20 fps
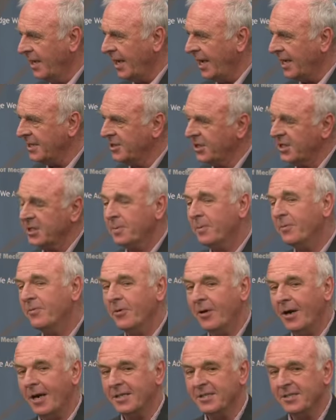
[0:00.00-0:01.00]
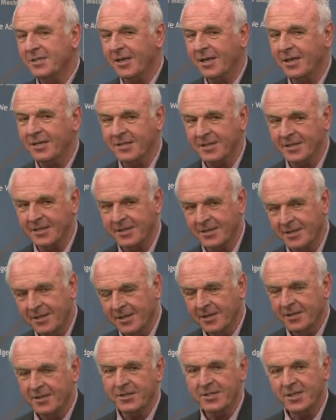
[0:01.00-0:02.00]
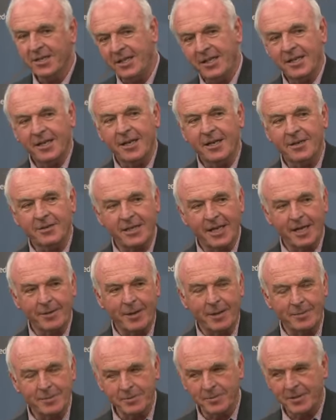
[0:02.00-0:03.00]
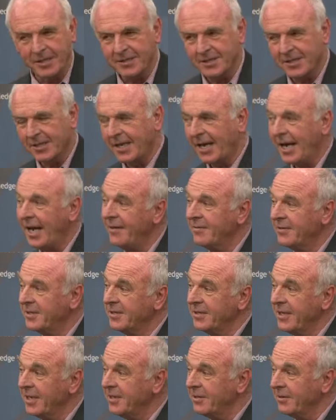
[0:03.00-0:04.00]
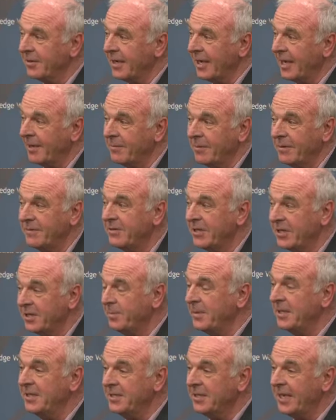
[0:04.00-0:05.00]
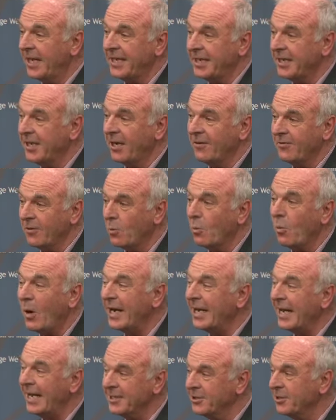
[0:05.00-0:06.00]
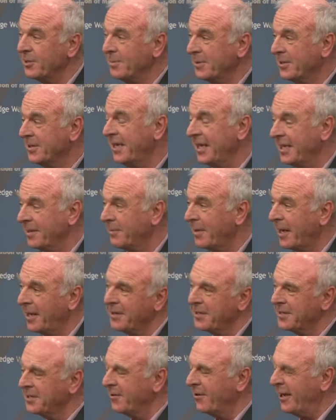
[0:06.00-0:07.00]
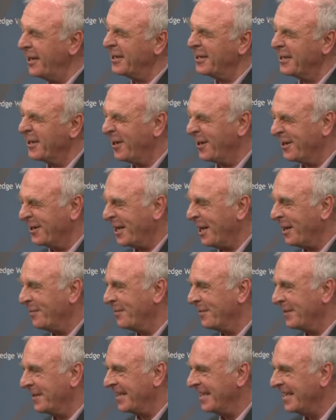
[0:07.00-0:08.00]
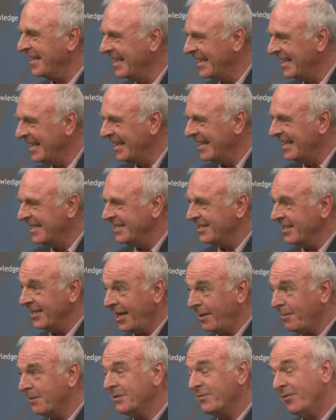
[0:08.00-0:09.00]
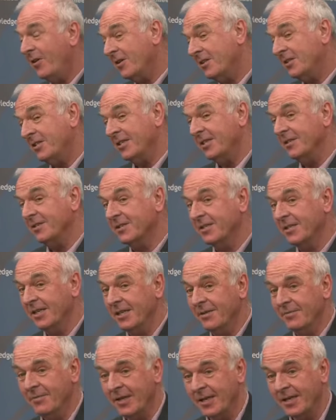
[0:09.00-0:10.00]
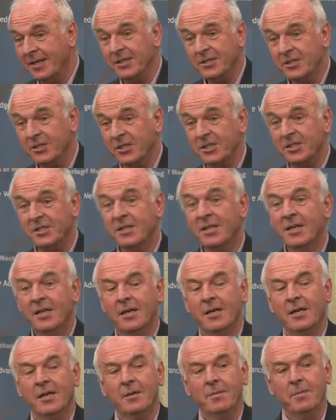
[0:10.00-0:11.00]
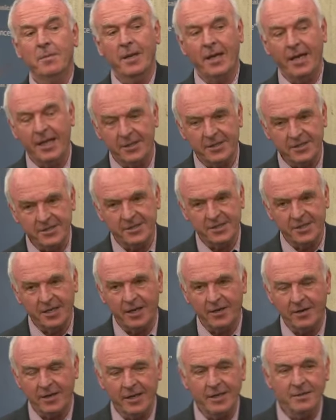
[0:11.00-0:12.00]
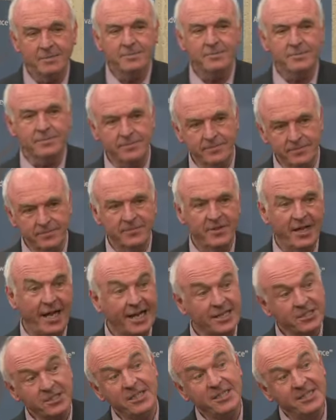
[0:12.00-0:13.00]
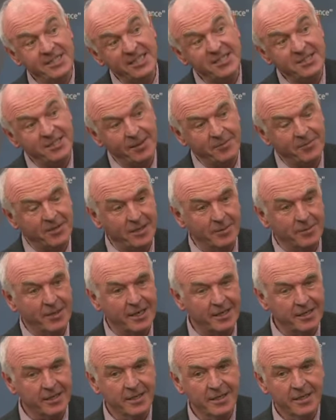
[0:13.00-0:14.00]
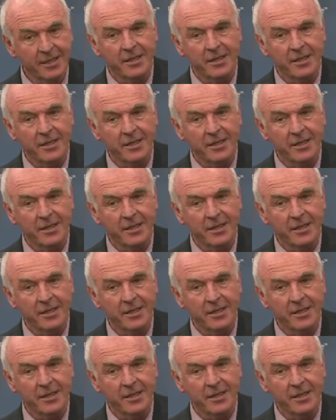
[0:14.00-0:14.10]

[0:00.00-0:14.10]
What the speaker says: And just before I started, the CEO came up to me and said, I have to tell you, Clem, we've just been taken over 100% by this credit card company. So that was foxy, you see. They didn't just play the scenario, they actually did something about it.